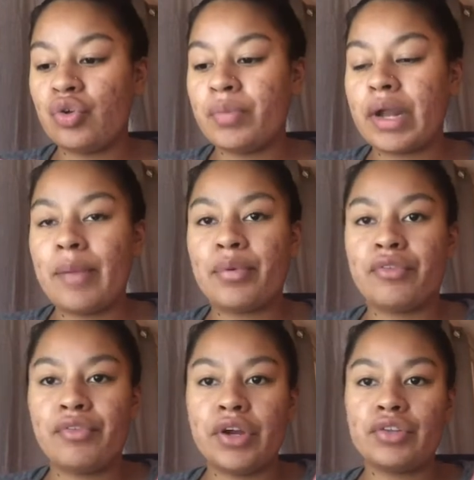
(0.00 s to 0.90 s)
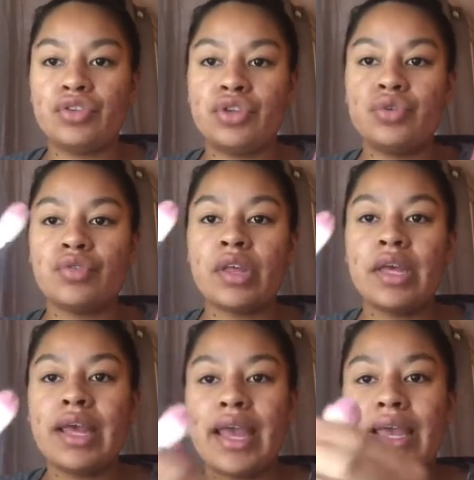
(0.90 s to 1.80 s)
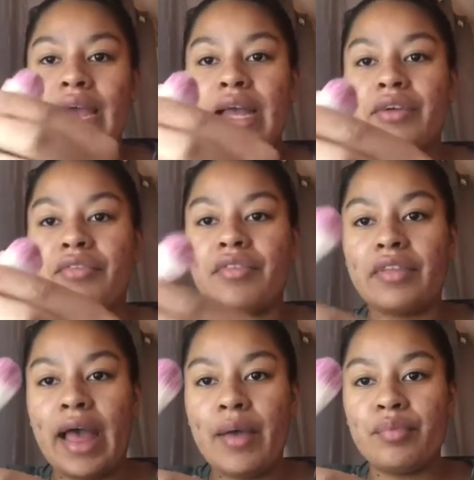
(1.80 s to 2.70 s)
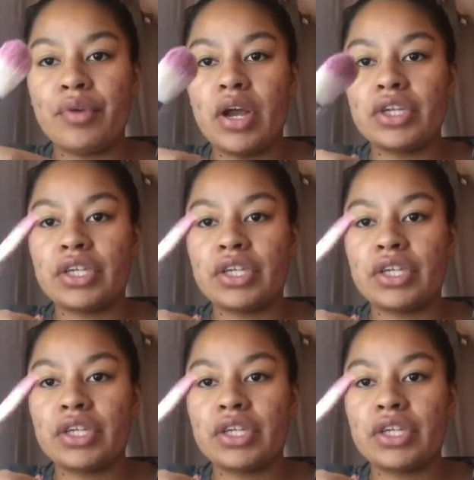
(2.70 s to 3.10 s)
but I prefer to use a kind of flat brush.